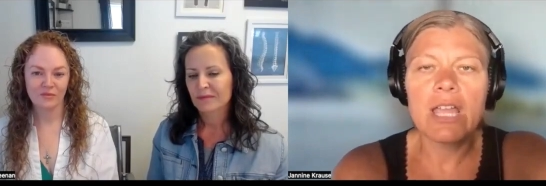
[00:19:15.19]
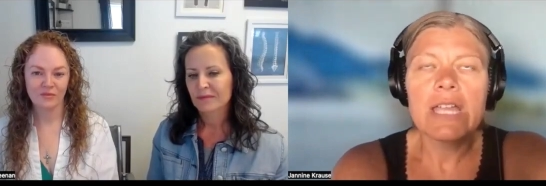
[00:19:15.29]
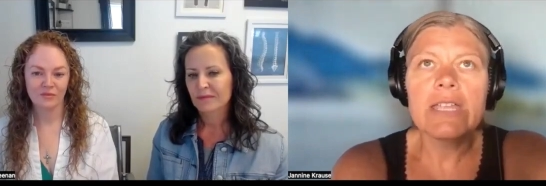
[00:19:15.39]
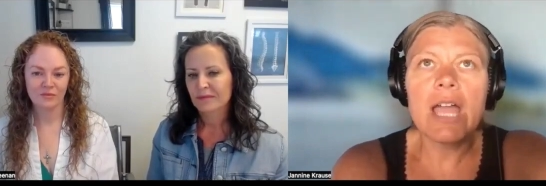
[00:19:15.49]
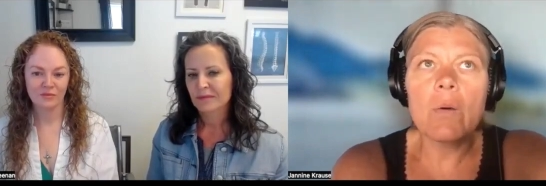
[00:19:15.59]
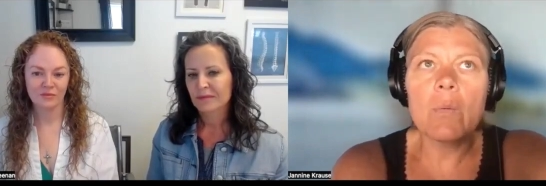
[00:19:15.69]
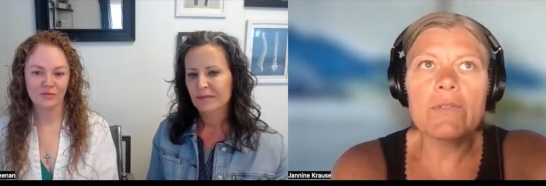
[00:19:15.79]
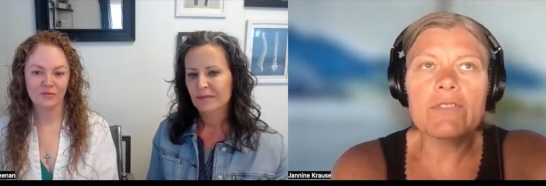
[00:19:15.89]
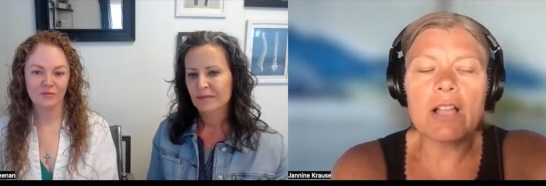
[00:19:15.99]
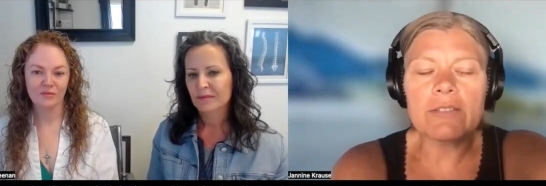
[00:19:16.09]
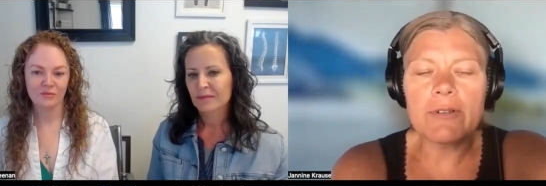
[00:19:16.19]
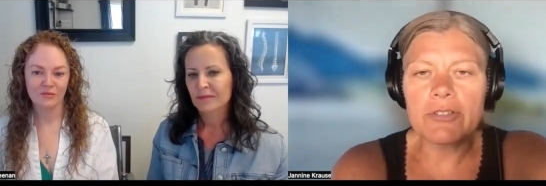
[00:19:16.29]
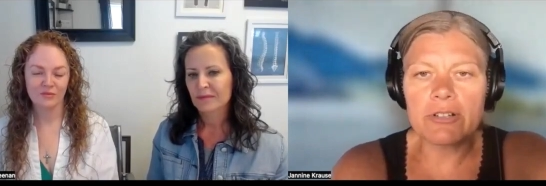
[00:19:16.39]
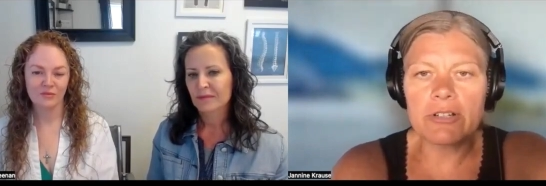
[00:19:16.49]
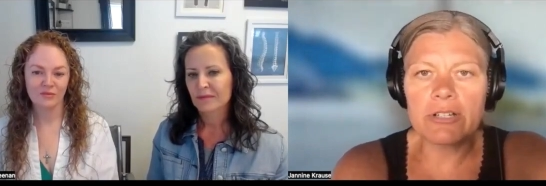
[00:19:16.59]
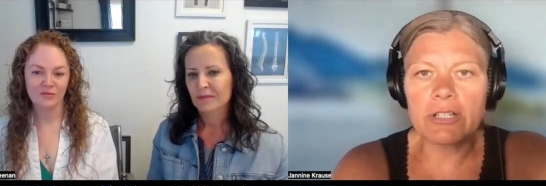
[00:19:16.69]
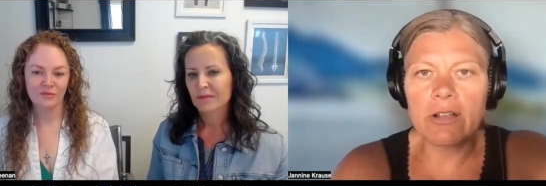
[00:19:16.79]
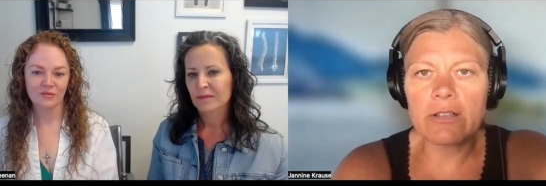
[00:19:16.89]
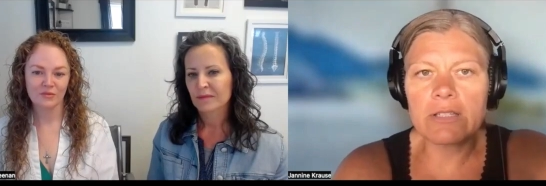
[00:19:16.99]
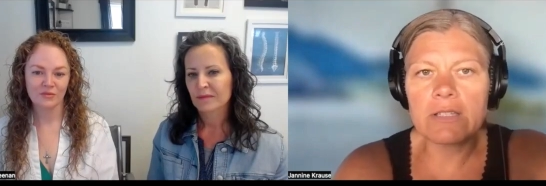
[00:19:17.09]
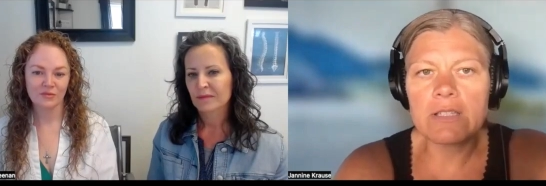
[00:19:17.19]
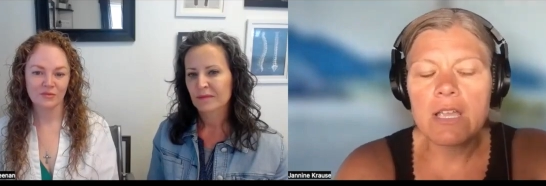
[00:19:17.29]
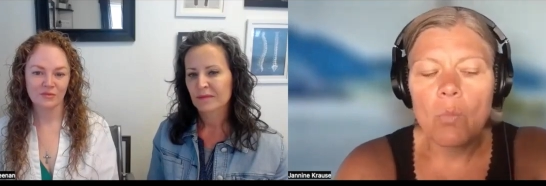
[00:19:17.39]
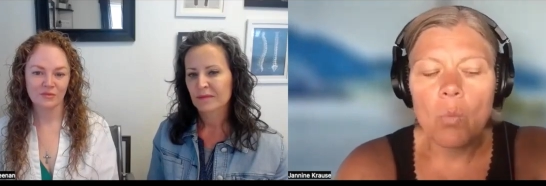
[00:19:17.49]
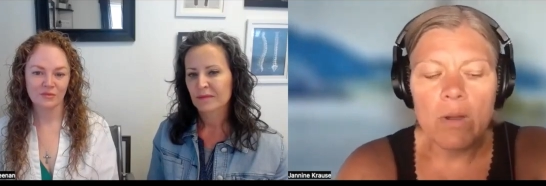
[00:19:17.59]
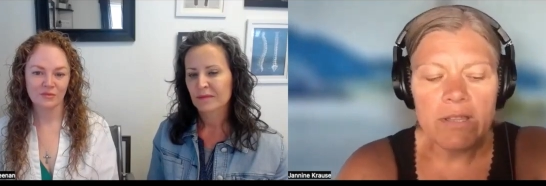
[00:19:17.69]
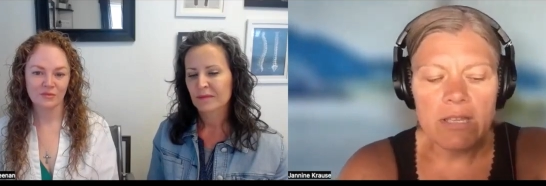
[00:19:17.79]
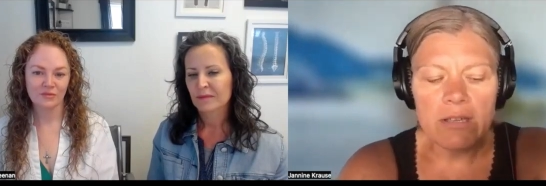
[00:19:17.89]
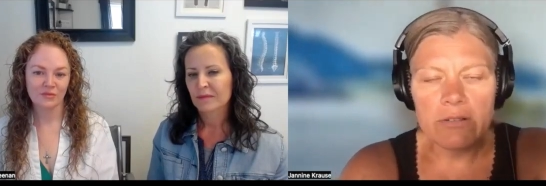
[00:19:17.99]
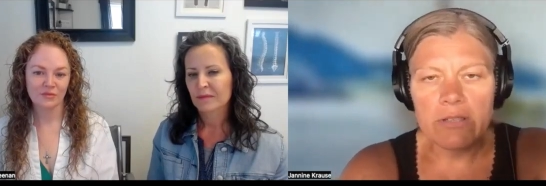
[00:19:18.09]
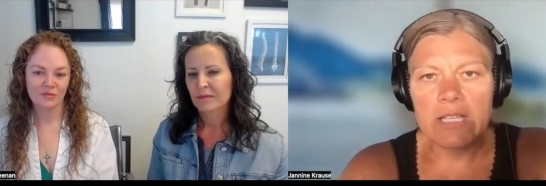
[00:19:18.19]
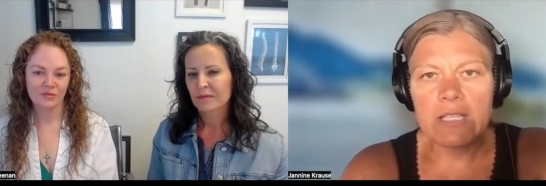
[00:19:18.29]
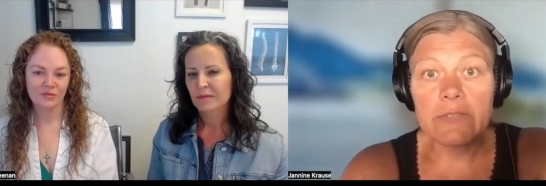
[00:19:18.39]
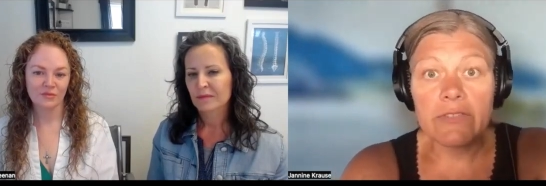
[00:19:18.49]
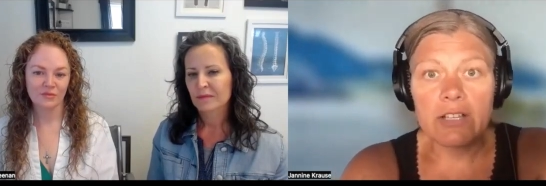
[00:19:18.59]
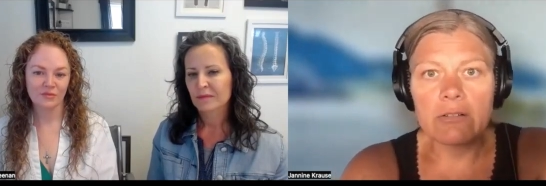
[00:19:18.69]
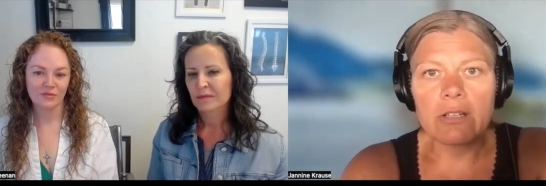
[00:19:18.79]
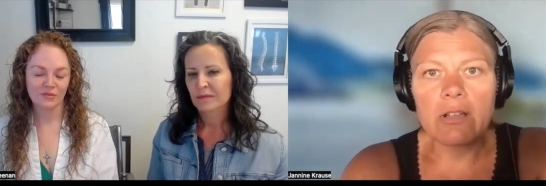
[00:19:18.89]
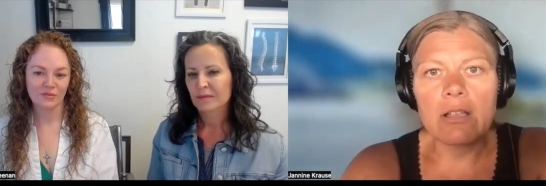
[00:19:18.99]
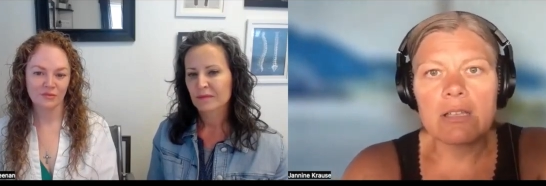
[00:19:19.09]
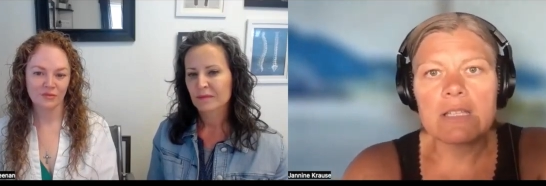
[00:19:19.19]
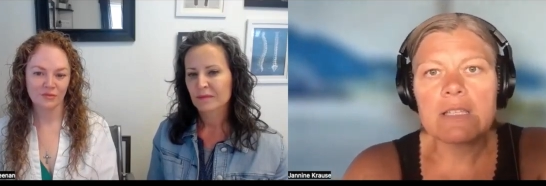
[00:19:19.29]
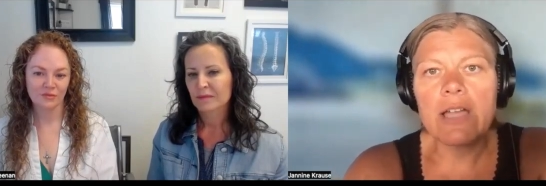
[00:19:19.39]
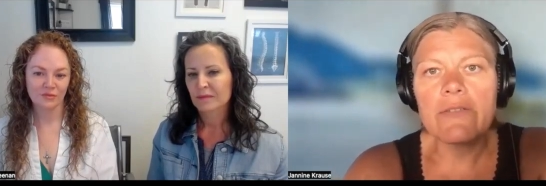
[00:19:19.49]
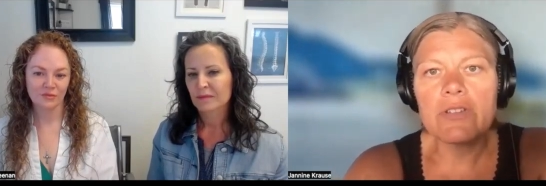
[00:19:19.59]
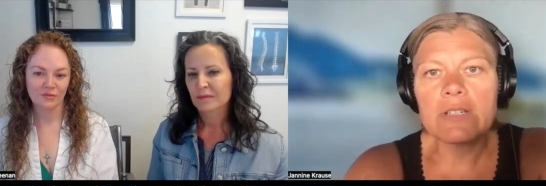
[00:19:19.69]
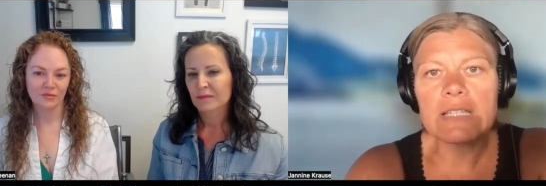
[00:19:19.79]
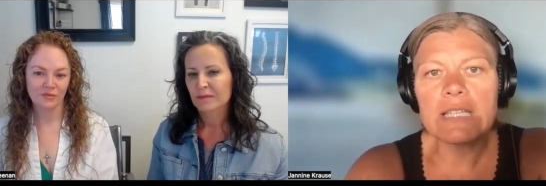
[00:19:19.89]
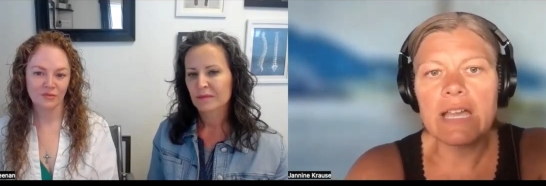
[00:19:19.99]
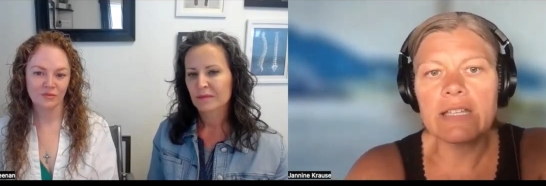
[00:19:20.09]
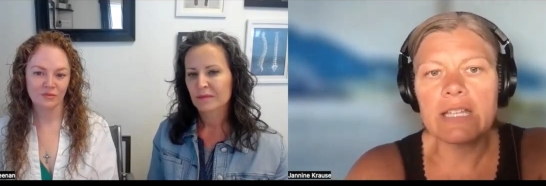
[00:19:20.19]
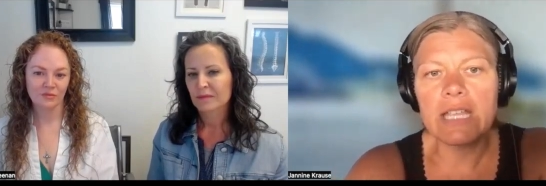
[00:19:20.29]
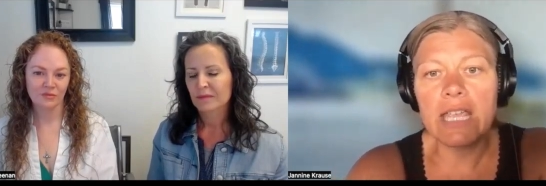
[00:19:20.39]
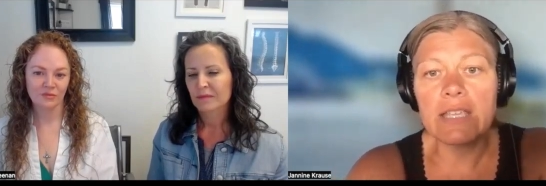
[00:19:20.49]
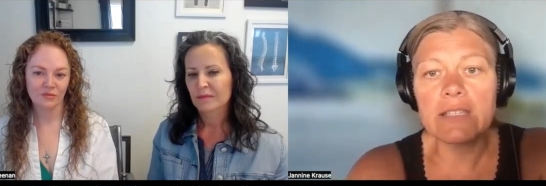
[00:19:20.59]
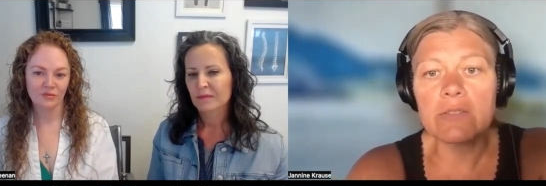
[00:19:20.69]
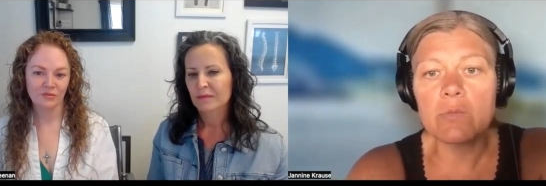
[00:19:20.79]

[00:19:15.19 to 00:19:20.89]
Speaker 1: Now, we've talked about urinary incontinence. One of the other things is fecal incontinence. Have you guys had any cases